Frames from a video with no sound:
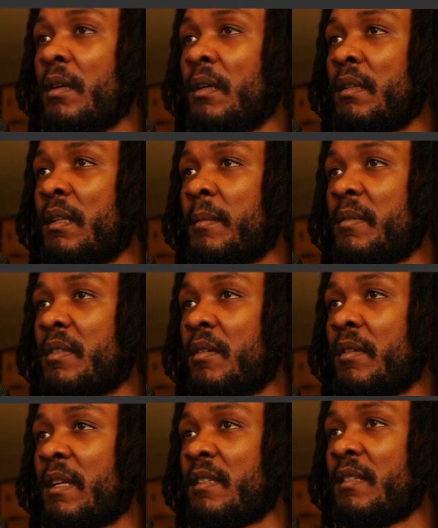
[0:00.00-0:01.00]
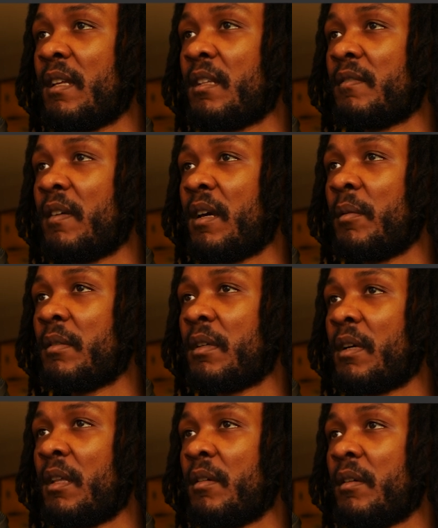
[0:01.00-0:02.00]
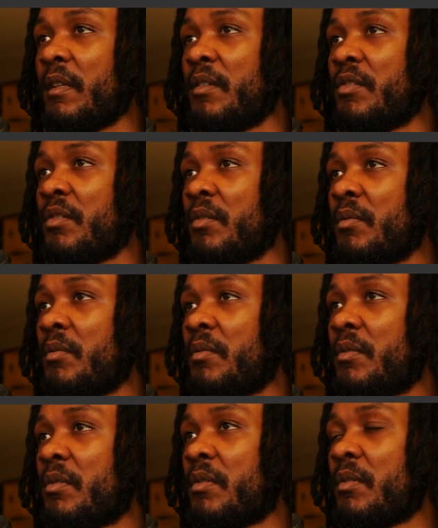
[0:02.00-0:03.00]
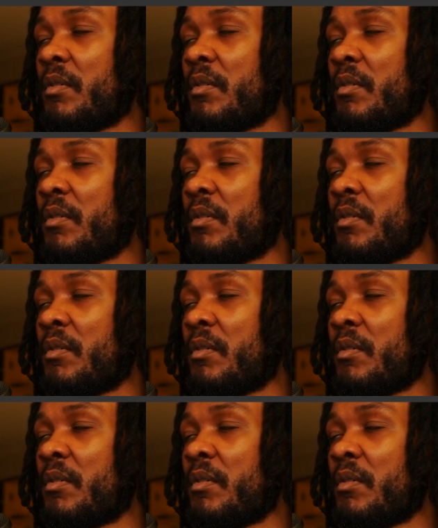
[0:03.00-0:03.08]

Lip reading: And I'm still not satisfied with the color of these shoes.